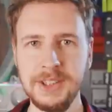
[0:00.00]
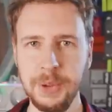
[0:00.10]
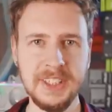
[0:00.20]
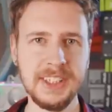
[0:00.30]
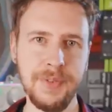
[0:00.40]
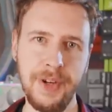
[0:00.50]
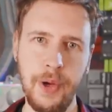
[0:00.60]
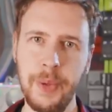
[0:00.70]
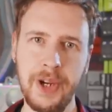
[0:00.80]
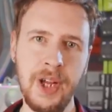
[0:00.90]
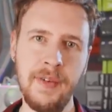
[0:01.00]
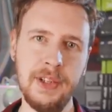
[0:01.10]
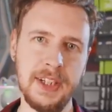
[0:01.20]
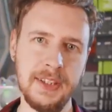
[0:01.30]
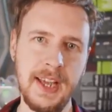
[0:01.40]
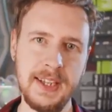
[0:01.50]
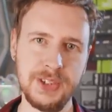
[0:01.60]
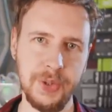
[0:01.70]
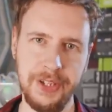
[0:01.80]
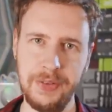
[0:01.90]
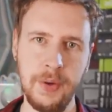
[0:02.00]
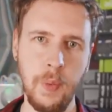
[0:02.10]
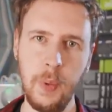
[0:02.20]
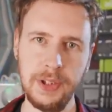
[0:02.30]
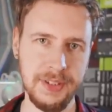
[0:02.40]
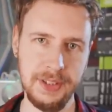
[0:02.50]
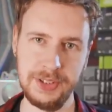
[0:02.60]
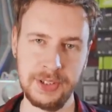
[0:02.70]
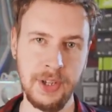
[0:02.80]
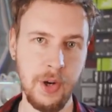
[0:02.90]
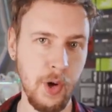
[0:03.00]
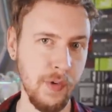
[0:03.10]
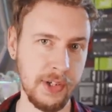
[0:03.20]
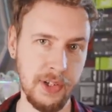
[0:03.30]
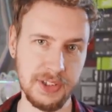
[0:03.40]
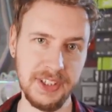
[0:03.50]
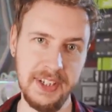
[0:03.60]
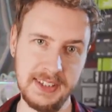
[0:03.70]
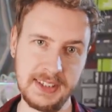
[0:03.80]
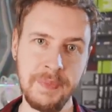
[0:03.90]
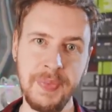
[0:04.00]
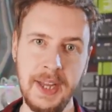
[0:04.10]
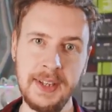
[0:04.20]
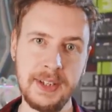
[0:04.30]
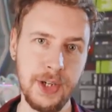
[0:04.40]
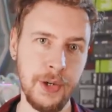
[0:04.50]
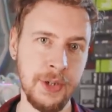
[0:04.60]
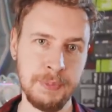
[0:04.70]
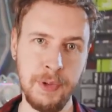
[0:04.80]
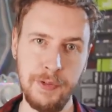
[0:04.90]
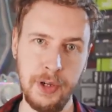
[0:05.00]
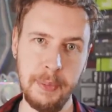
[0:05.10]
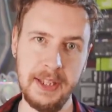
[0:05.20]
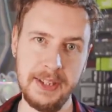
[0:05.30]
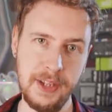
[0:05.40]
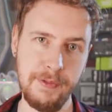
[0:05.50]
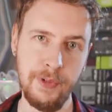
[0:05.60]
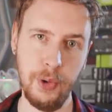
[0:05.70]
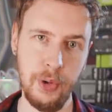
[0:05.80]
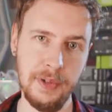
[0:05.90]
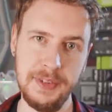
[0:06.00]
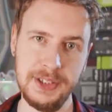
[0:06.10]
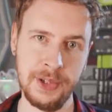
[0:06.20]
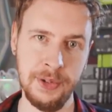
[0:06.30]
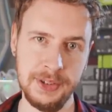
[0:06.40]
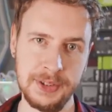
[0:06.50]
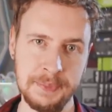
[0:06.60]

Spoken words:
So in this video we're gonna have a look at hash rate, wattage, overclock settings, and current profitability for all of these coins.